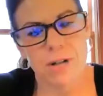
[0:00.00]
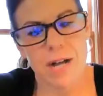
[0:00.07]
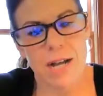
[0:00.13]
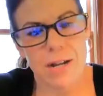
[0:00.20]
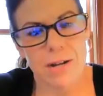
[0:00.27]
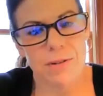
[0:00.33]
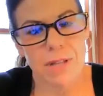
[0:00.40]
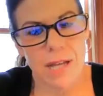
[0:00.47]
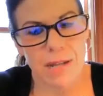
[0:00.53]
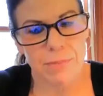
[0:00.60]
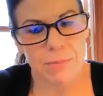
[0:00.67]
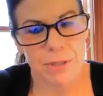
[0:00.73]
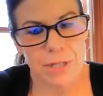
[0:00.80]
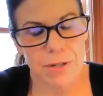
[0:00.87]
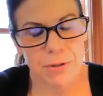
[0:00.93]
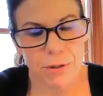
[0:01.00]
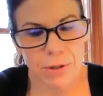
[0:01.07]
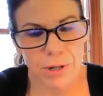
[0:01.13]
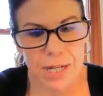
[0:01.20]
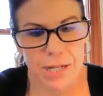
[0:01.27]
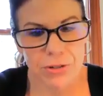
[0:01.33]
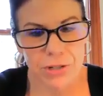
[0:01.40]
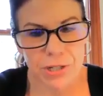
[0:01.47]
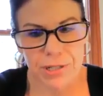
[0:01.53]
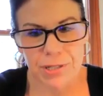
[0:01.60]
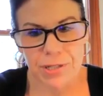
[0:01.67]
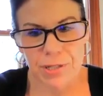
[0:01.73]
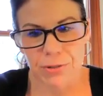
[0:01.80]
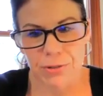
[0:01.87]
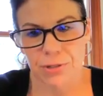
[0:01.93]
hired that particular agent.
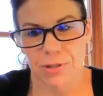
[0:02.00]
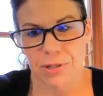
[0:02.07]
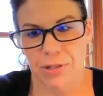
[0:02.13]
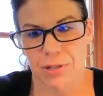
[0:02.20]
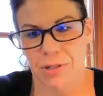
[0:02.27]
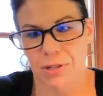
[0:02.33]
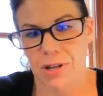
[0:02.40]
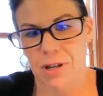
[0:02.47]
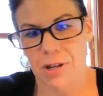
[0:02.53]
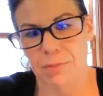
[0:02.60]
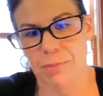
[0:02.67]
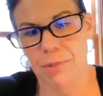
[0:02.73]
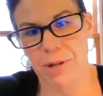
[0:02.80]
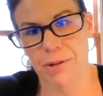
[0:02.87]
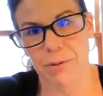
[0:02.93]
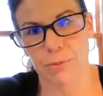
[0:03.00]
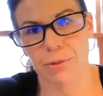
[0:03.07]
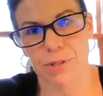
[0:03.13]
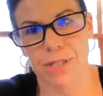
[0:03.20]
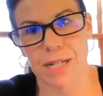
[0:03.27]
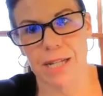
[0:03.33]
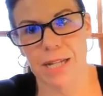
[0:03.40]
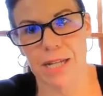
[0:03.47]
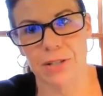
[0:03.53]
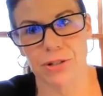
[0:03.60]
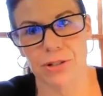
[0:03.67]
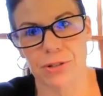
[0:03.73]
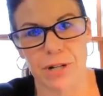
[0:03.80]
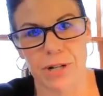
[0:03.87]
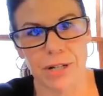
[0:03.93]
There's a real estate
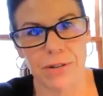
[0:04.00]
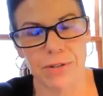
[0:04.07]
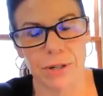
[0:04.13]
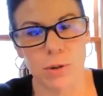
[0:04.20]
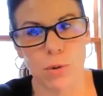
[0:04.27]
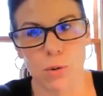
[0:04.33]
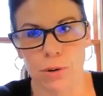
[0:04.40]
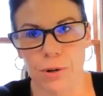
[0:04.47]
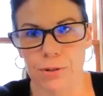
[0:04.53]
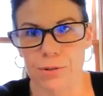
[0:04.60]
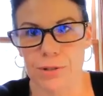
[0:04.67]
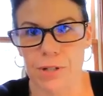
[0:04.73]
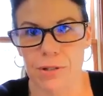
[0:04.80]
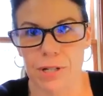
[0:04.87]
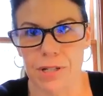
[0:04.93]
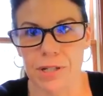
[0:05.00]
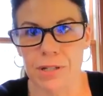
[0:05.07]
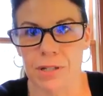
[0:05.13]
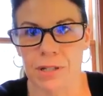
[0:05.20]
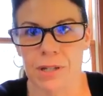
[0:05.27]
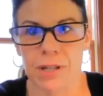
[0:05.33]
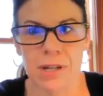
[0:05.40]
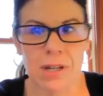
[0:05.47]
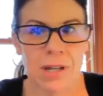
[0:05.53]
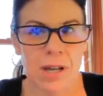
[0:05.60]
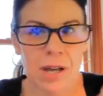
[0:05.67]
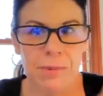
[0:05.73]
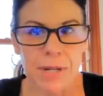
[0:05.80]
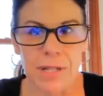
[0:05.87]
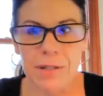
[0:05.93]
agent around every corner. So they
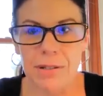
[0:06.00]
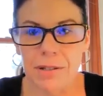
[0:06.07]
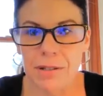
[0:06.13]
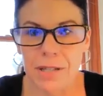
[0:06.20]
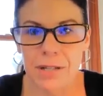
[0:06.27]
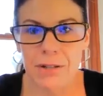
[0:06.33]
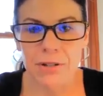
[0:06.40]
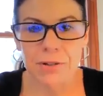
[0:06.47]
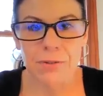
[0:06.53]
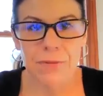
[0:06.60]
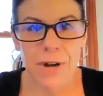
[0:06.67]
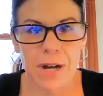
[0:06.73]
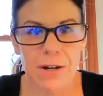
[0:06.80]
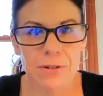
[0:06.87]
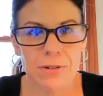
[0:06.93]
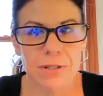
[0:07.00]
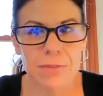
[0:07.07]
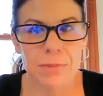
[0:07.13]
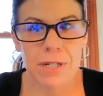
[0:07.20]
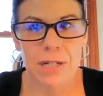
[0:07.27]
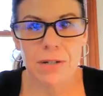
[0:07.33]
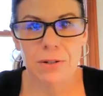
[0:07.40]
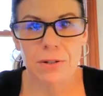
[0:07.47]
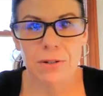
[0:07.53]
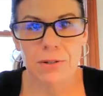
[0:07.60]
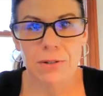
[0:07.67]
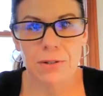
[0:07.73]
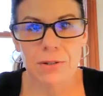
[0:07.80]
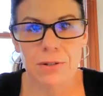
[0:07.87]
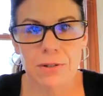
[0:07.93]
could have hired somebody else
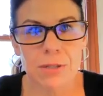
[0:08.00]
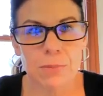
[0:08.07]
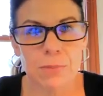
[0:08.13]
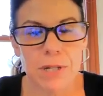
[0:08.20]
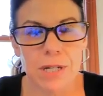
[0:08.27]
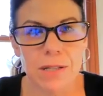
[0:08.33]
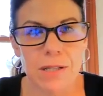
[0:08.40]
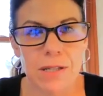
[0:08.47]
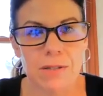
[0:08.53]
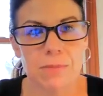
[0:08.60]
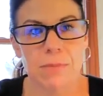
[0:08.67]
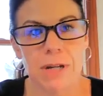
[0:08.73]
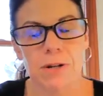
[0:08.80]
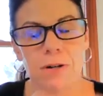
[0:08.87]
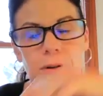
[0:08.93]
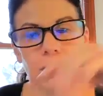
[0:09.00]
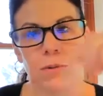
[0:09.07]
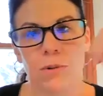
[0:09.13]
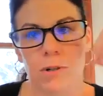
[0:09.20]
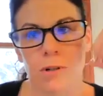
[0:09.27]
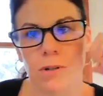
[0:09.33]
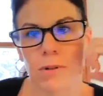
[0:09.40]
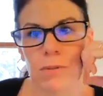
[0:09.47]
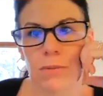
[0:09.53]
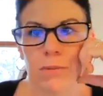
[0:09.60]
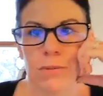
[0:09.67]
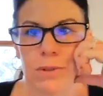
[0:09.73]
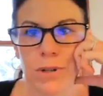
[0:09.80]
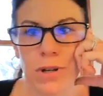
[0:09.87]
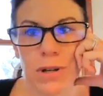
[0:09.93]
to explain things better or
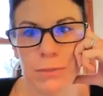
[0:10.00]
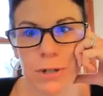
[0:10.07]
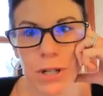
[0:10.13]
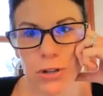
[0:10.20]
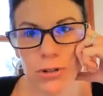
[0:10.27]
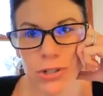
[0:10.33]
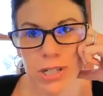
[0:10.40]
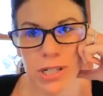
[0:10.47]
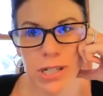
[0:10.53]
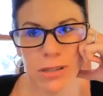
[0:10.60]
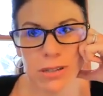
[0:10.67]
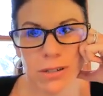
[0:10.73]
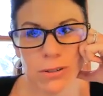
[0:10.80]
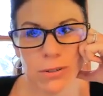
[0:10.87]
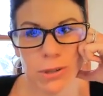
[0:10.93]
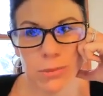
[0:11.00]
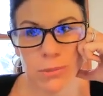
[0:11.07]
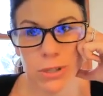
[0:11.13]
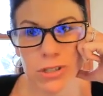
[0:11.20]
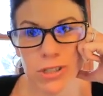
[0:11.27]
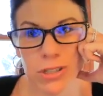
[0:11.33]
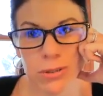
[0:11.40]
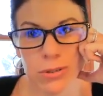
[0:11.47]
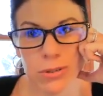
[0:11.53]
negotiate their commission